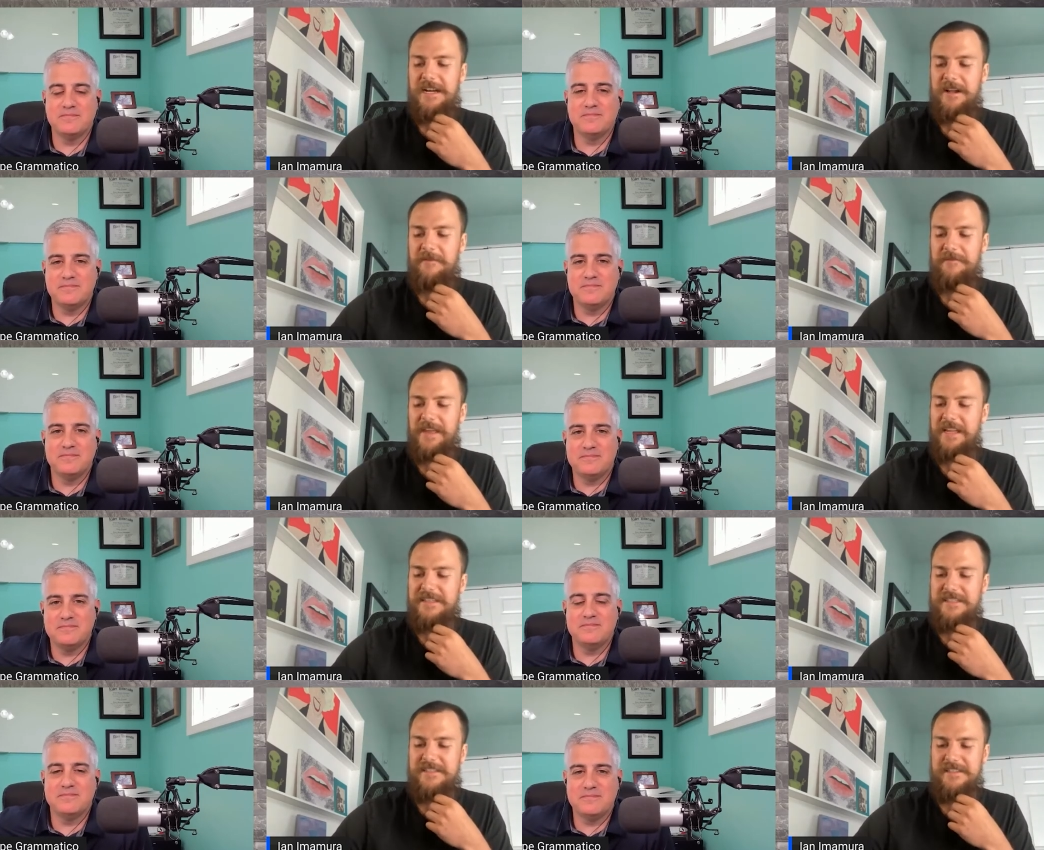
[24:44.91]
Speaker 1: um,
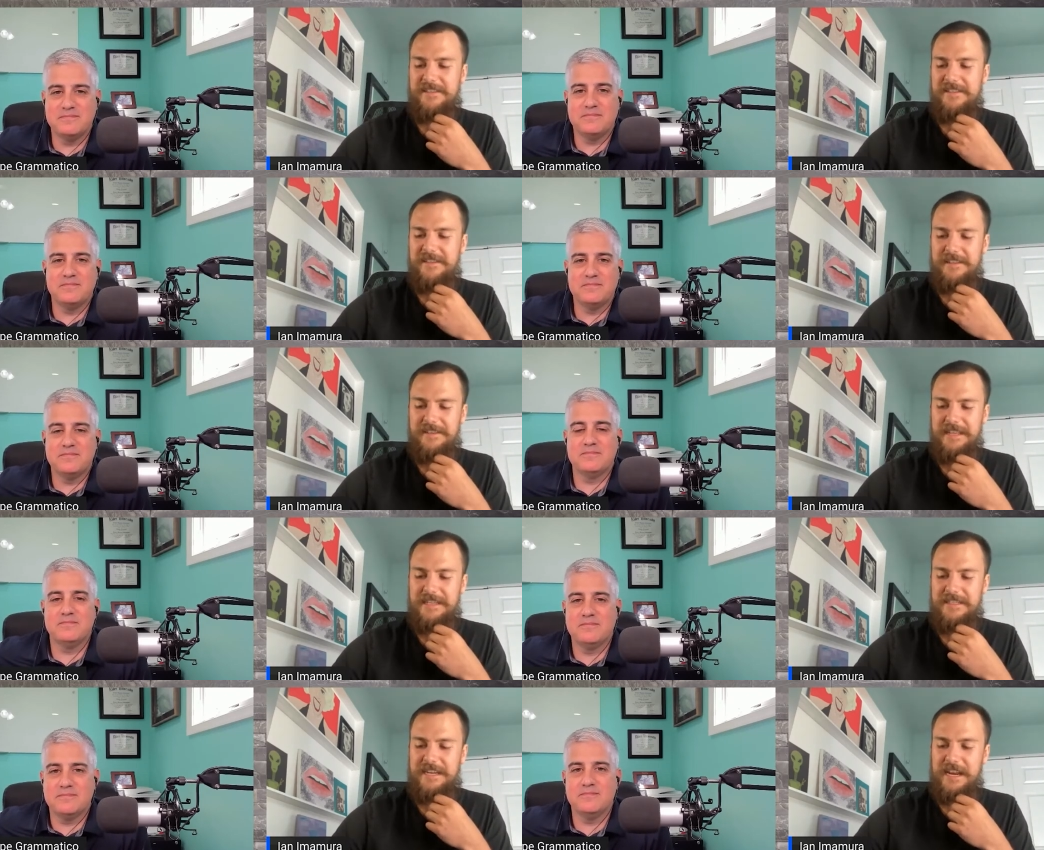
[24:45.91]
that's
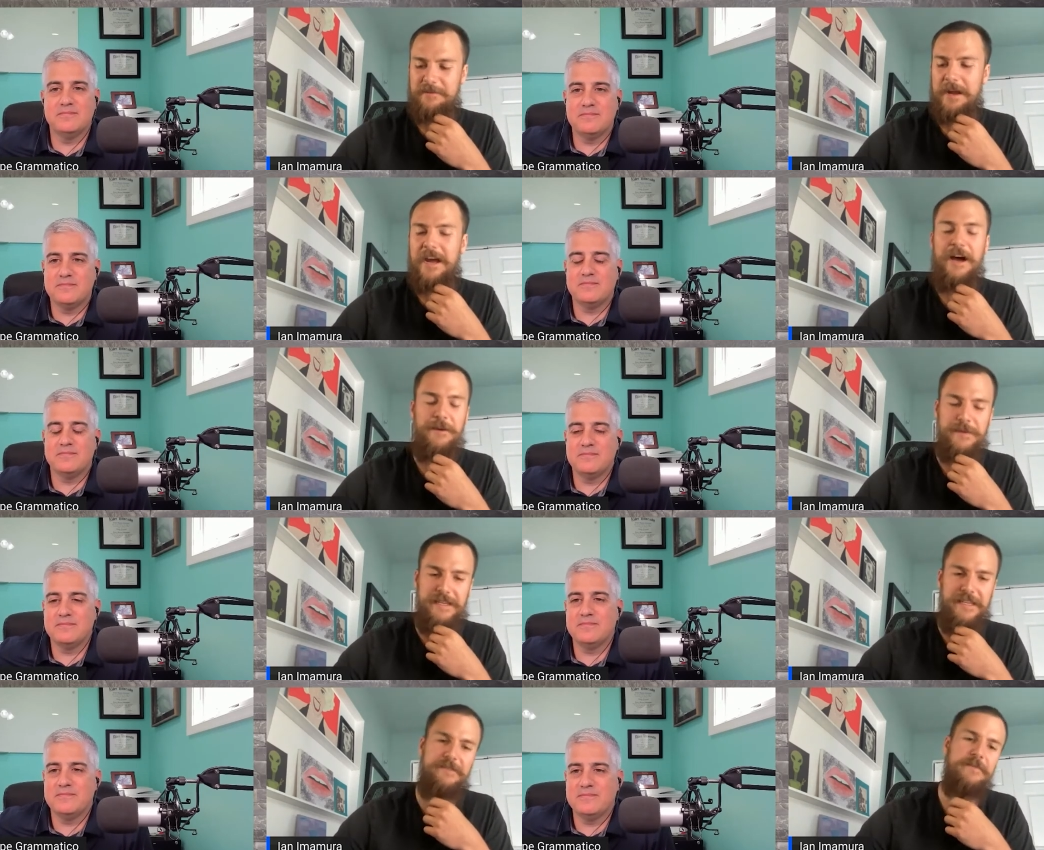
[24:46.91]
that's kind of my
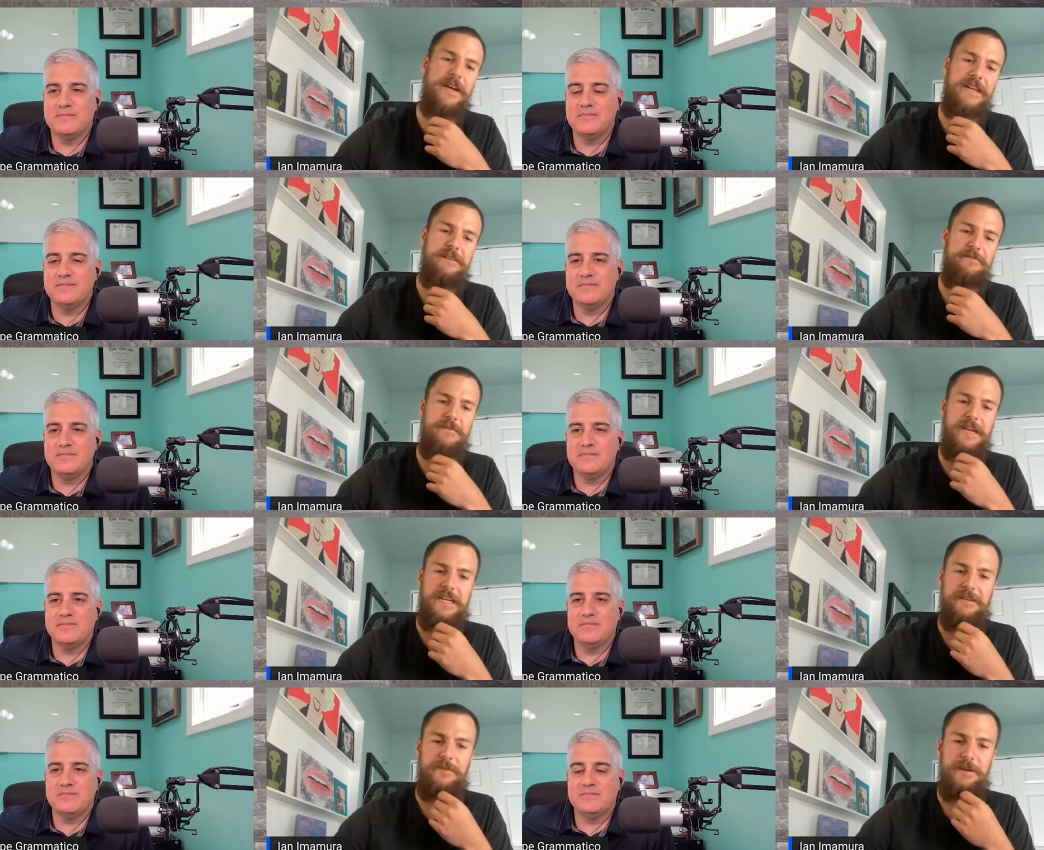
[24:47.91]
hobby and my
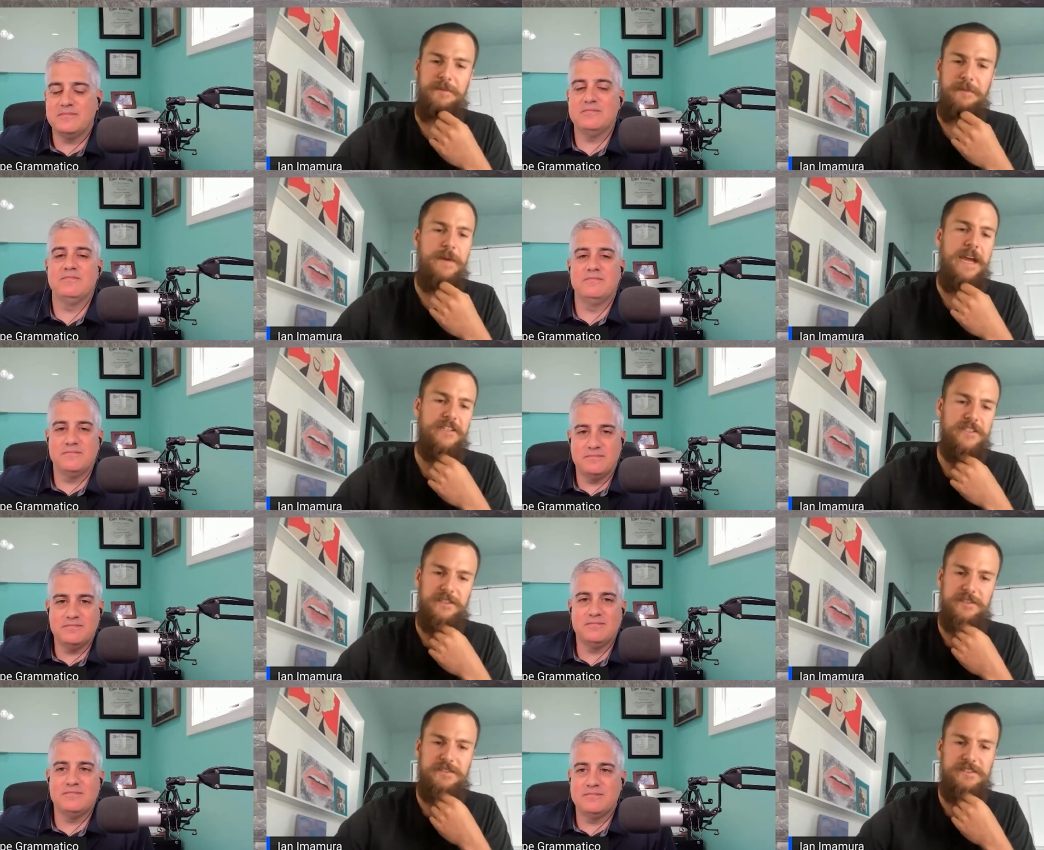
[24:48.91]
my one of my mm.
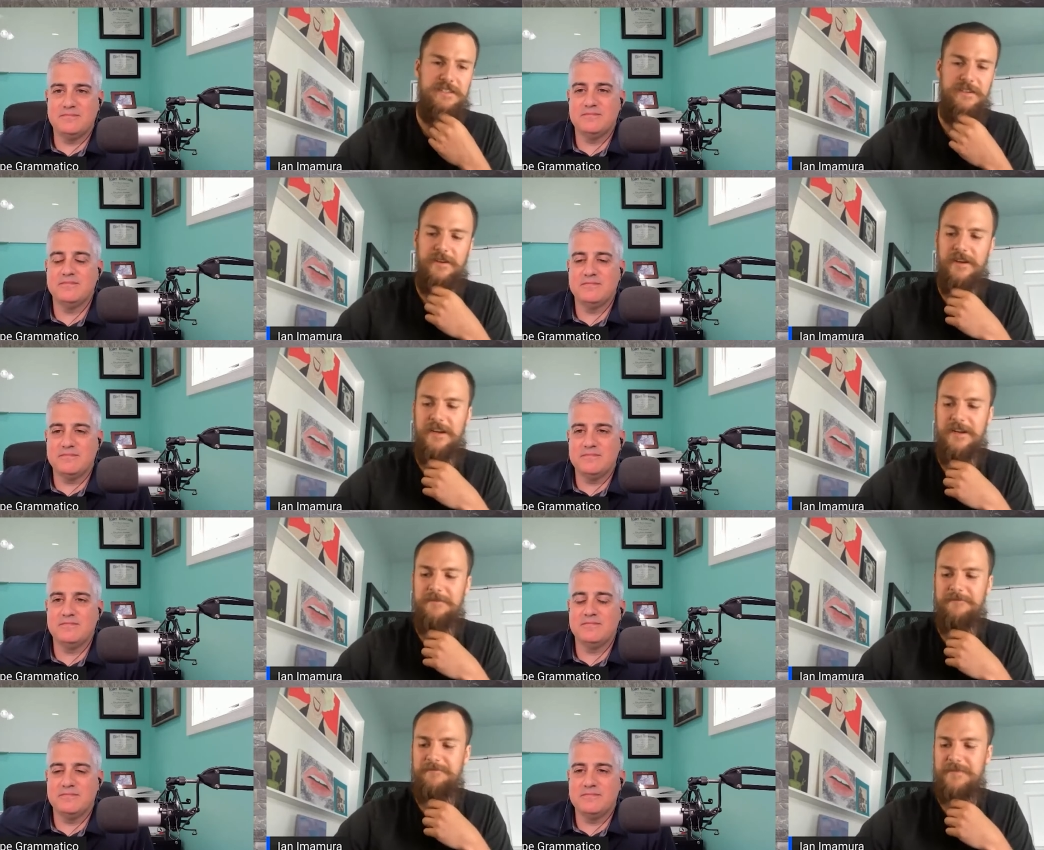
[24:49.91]
passions to
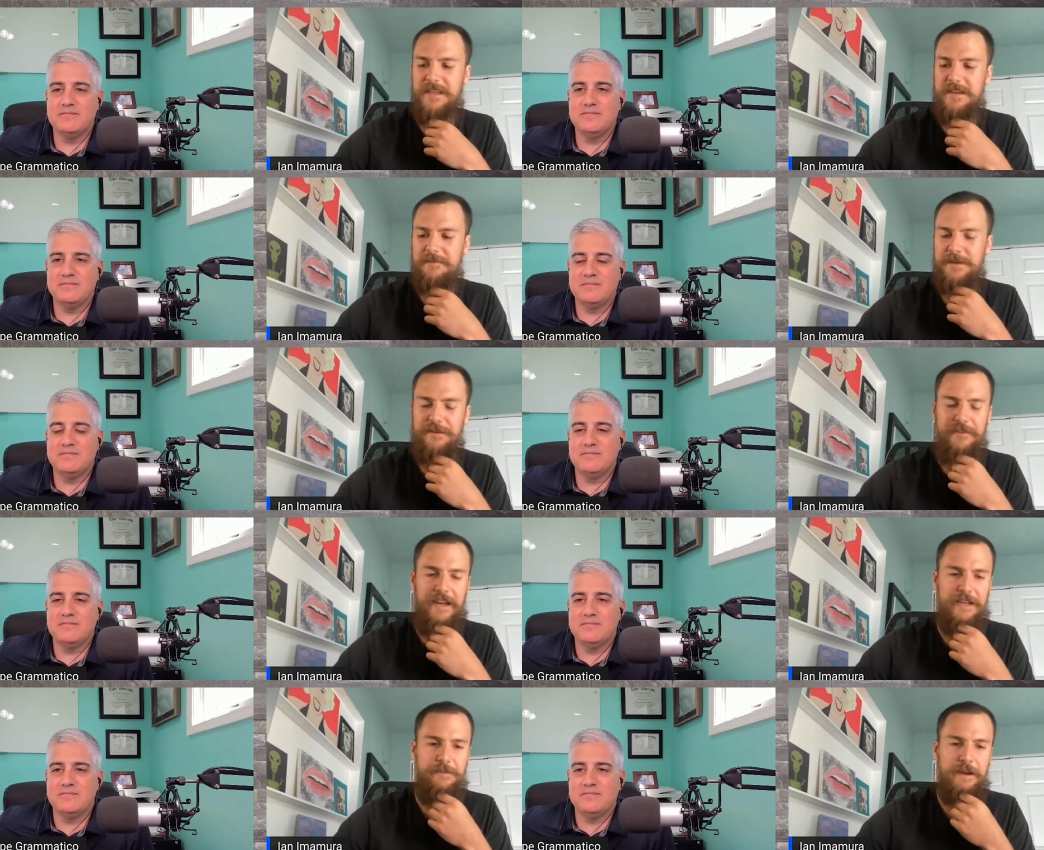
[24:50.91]
um, be a
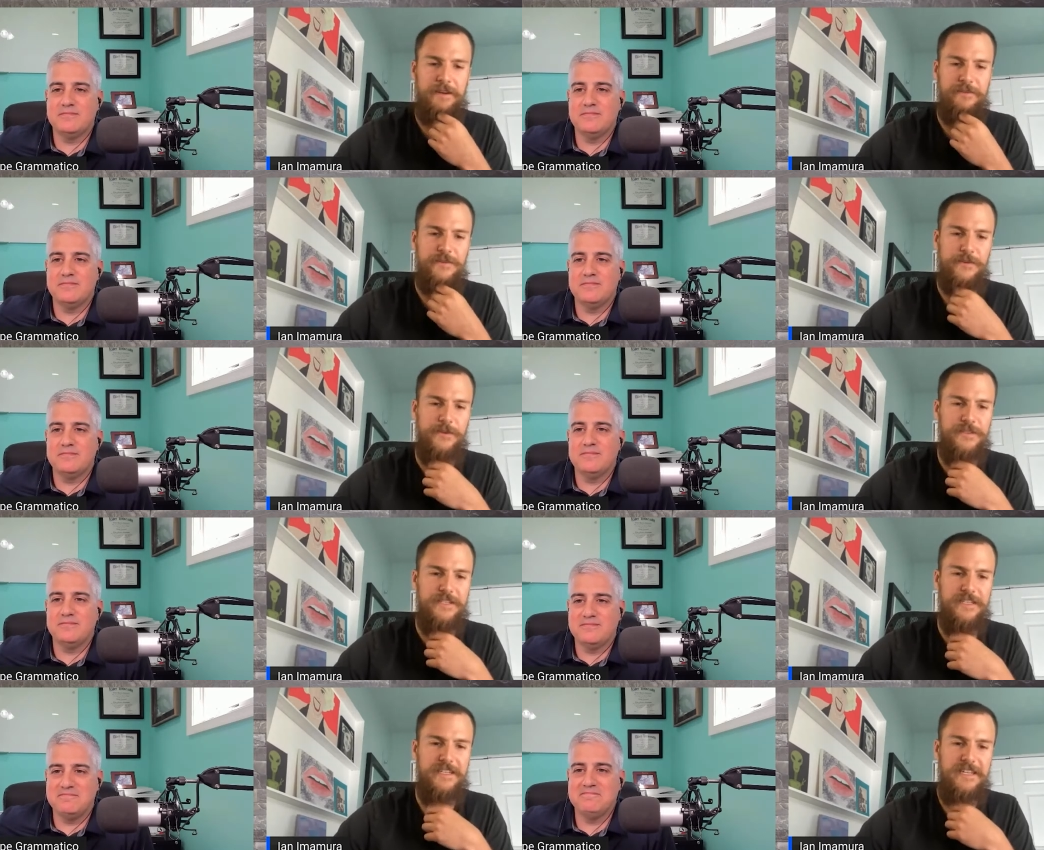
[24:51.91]
vagabond of
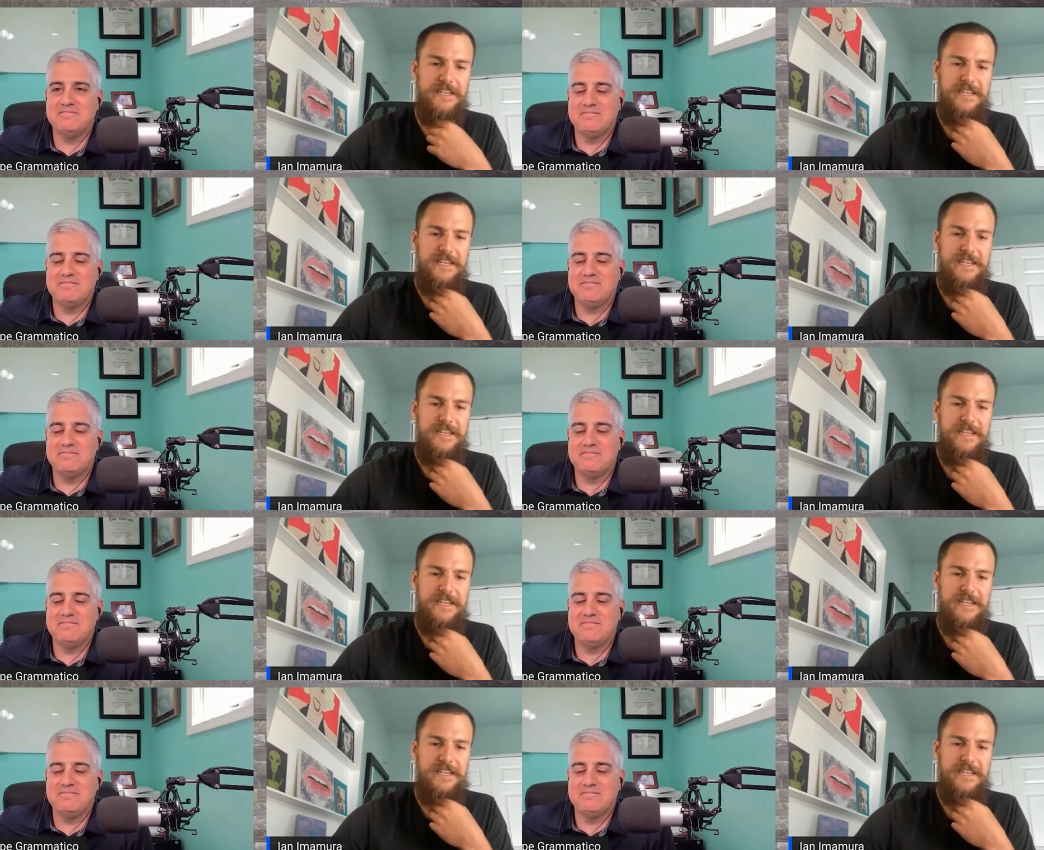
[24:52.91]
sorts and